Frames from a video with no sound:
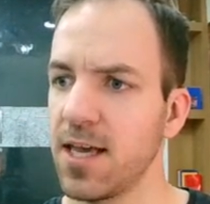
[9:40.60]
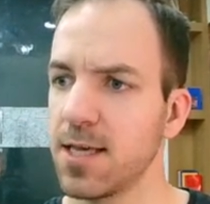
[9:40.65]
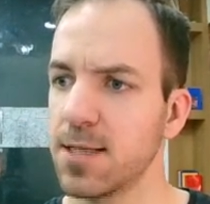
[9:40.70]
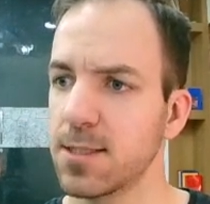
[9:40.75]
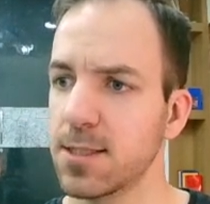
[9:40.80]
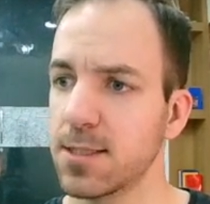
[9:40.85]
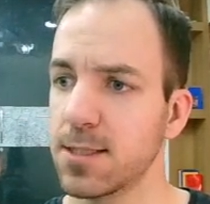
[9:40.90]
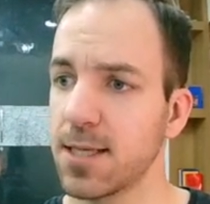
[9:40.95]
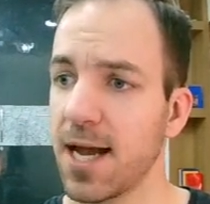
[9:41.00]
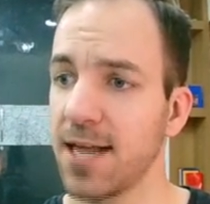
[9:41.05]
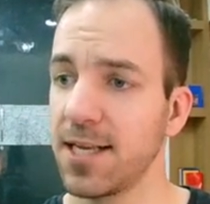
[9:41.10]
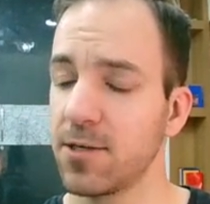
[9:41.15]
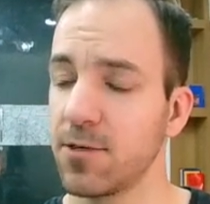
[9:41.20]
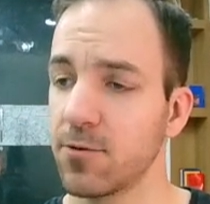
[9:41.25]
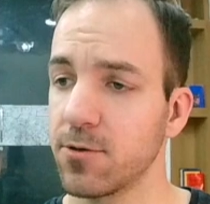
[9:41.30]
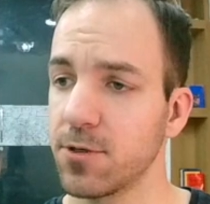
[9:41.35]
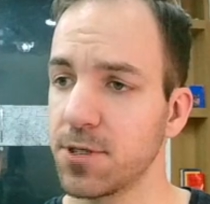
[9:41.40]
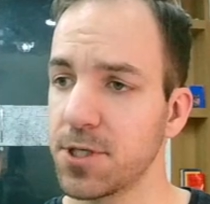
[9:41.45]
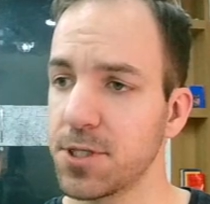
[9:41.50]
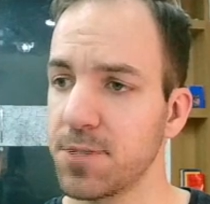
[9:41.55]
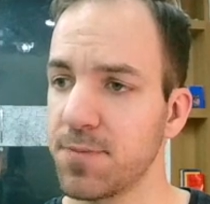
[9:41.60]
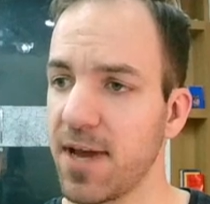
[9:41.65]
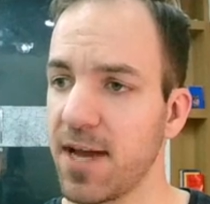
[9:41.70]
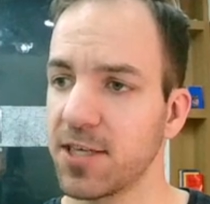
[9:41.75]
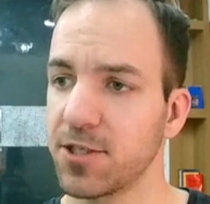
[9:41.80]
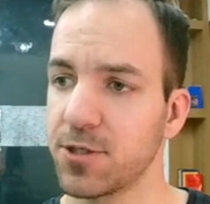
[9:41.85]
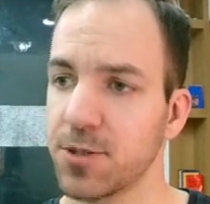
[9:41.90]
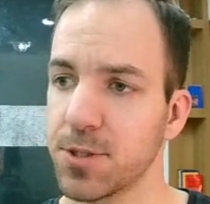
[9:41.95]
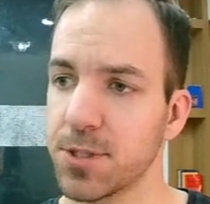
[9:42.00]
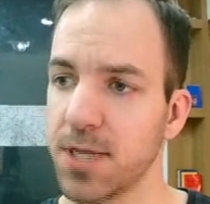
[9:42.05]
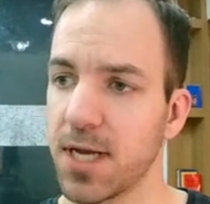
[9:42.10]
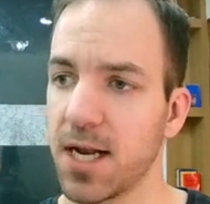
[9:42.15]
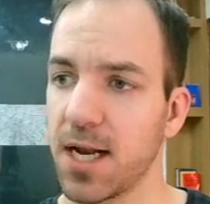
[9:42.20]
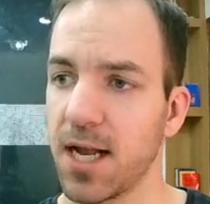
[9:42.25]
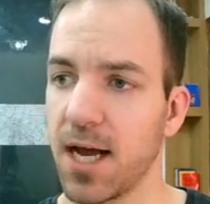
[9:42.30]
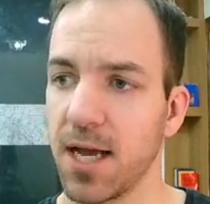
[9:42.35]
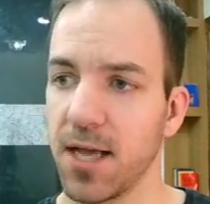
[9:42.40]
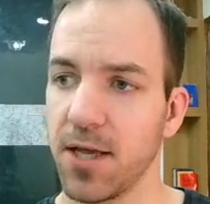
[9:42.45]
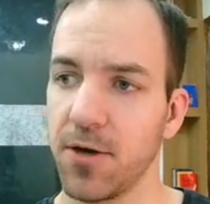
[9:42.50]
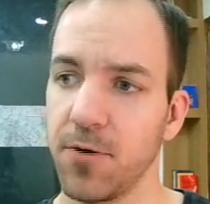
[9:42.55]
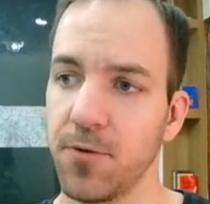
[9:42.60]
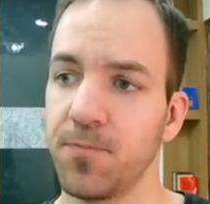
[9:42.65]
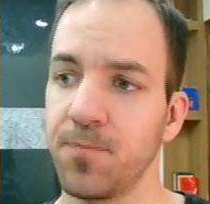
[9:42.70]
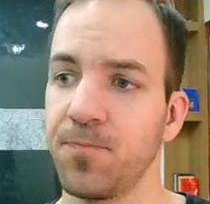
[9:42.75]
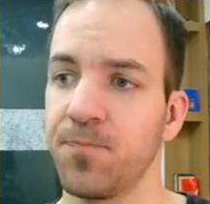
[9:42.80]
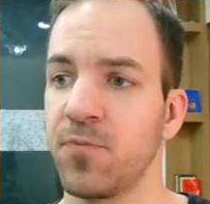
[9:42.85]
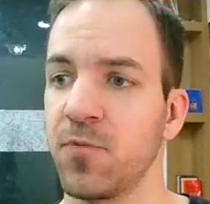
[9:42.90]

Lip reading: is assigned to our dispatchers.io,